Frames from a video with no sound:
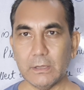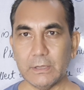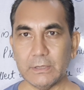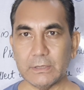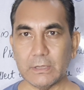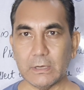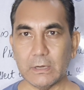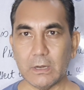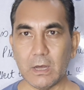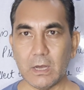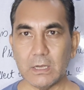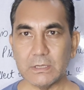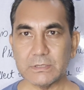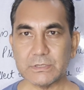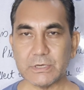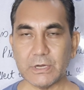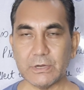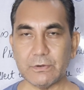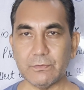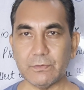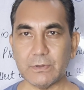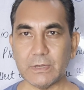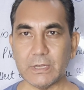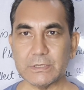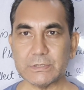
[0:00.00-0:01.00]
in the last, I
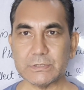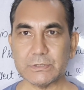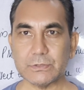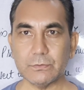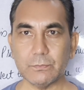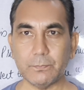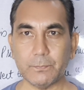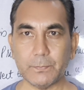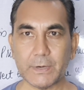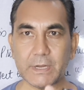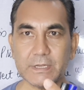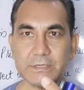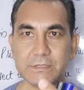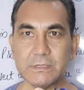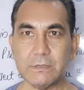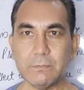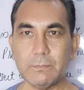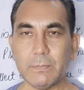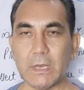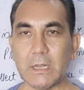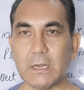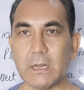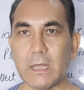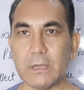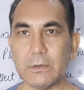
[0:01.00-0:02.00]
request to press the
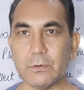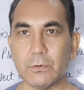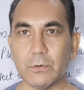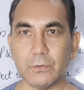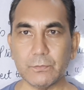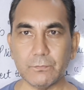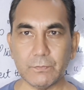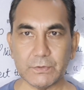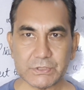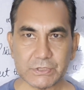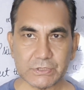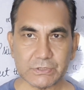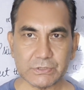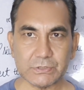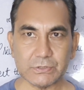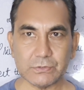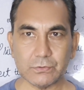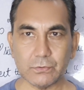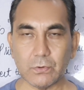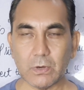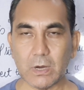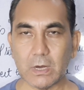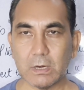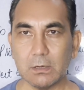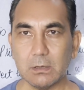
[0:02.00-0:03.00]
bell icon, which is
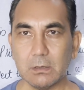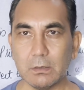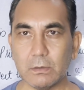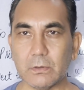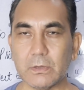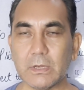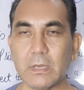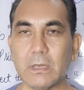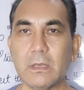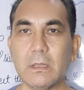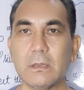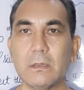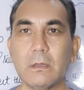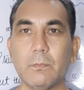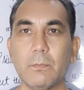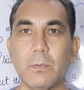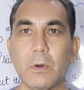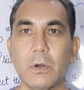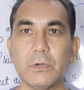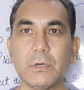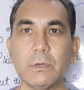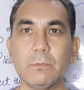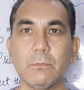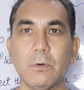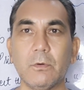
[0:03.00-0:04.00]
you are looking at the
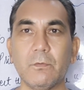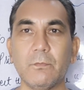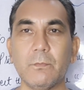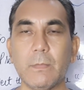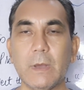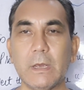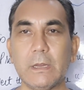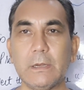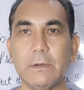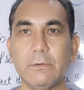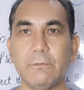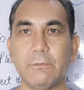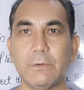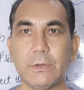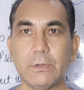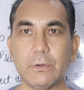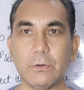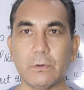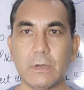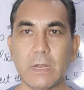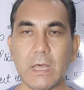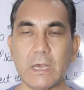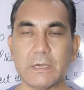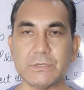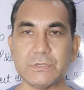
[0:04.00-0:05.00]
bottom of my
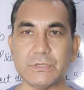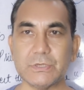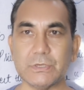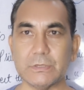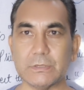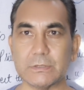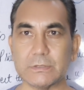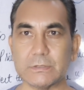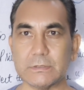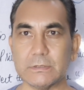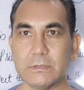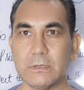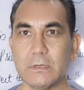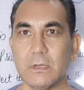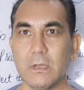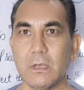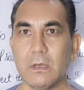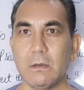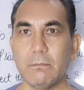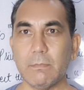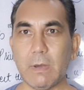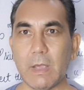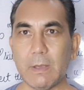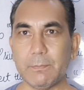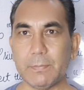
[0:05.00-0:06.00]
video lectures.
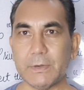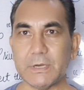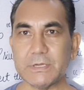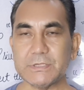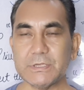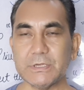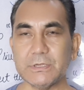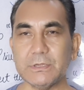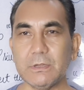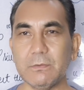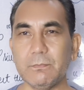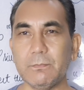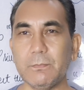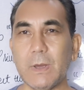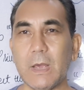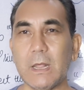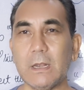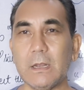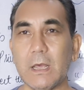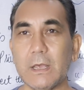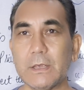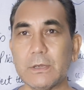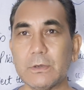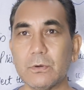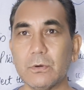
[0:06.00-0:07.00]
By pressing the
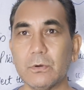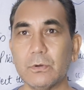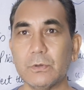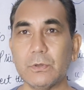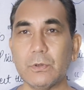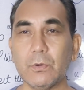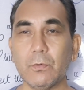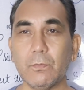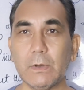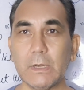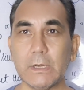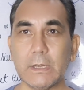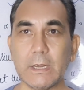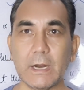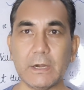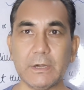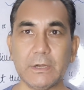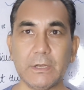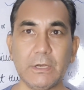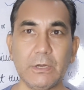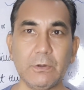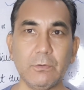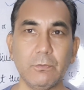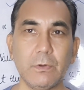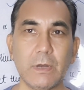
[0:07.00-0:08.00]
bell icon, you will get
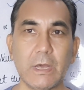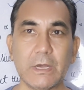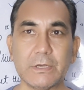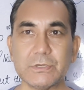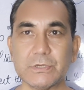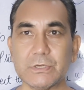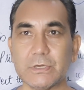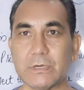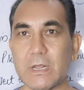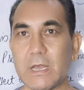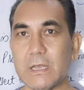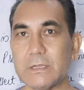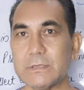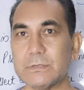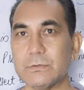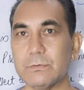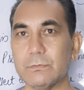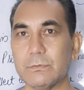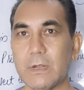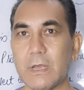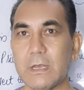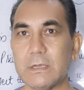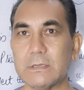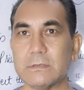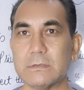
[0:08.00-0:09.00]
new lecture as
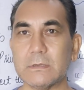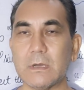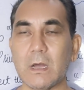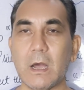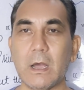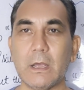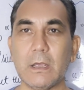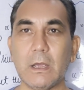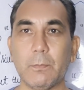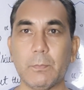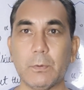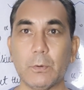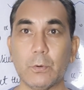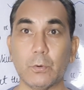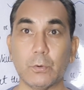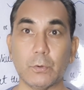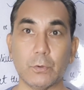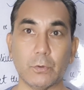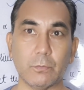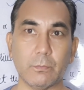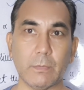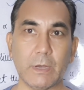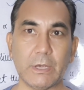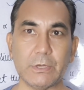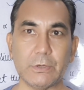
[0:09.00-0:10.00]
soon as I
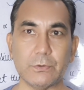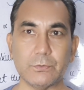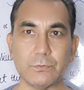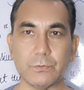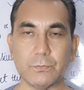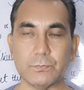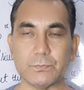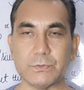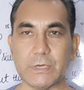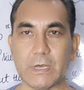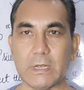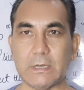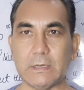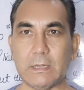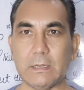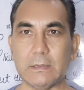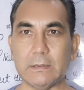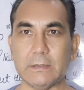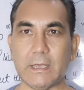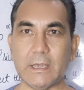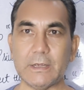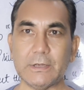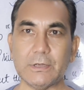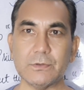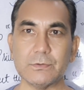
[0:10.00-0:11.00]
upload on my YouTube channel.
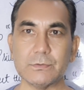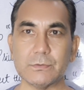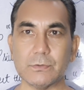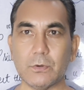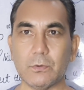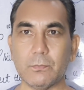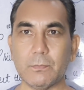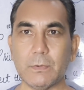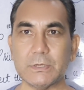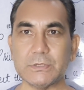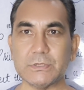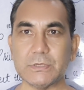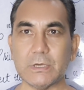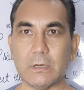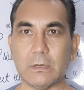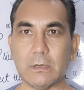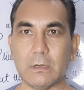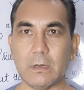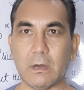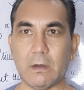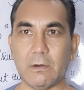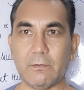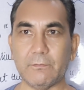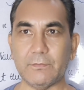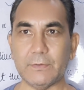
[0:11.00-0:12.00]
Thank you so much.
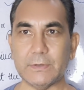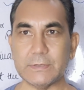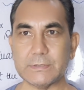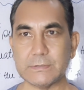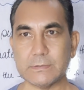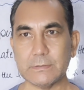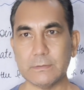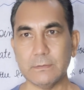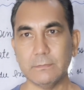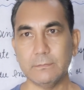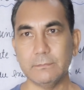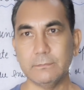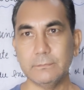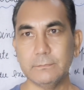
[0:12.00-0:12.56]
Allah Hafiz.